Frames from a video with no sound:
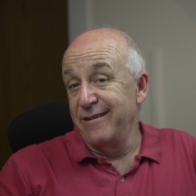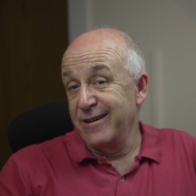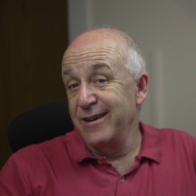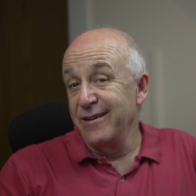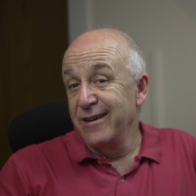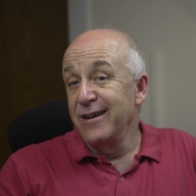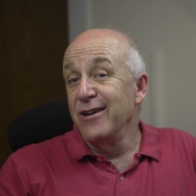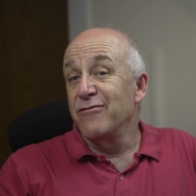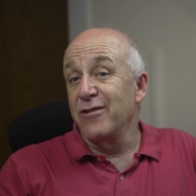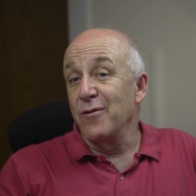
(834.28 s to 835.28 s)
Okay,
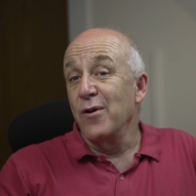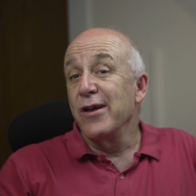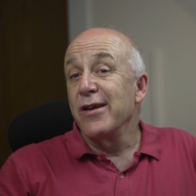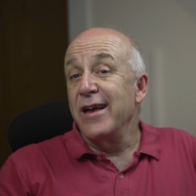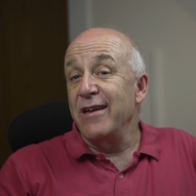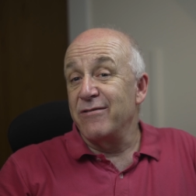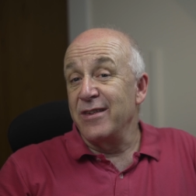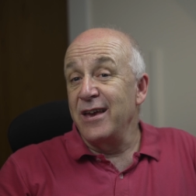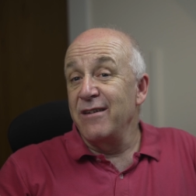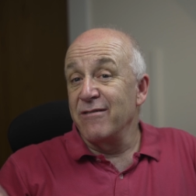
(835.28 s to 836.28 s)
so it's
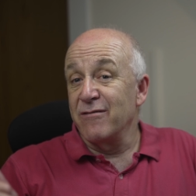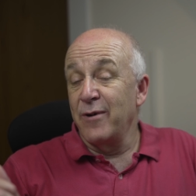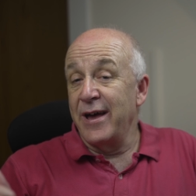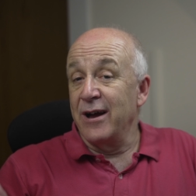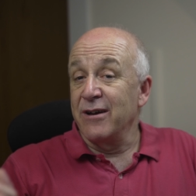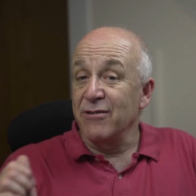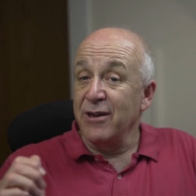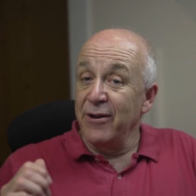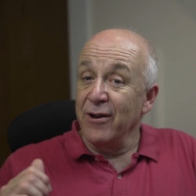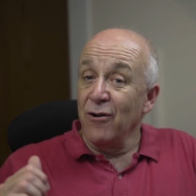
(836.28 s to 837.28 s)
the easiest way out because
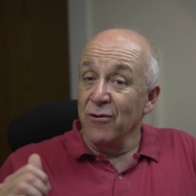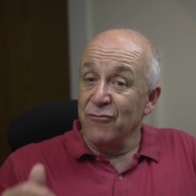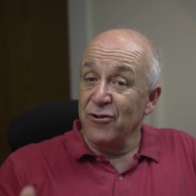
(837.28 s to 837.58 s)
going on,